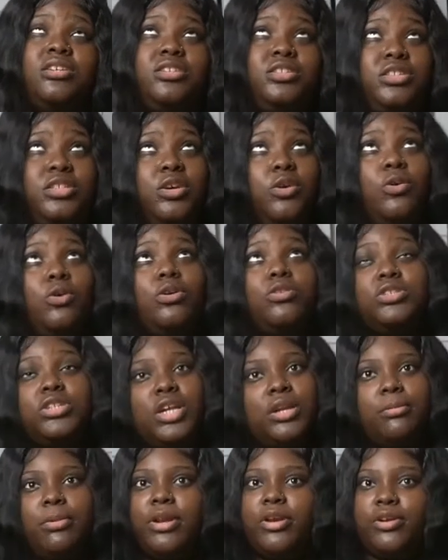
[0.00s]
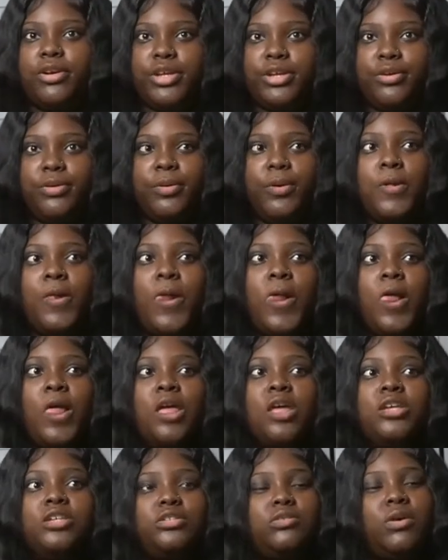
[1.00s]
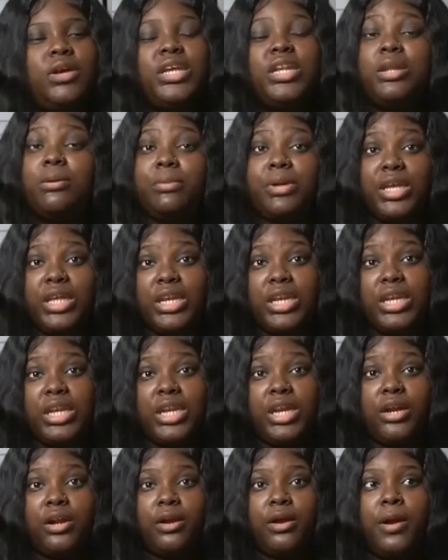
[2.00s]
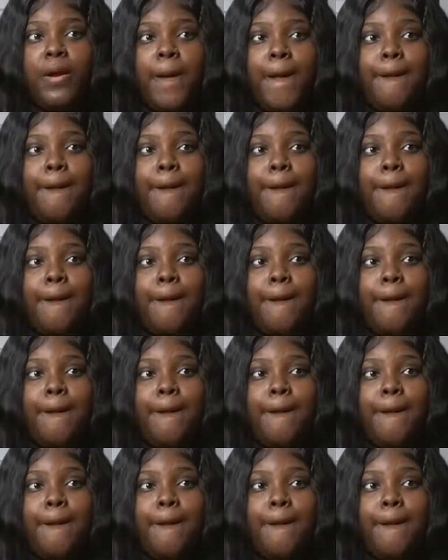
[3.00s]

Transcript: so Coach had a better deal so I ended up getting it there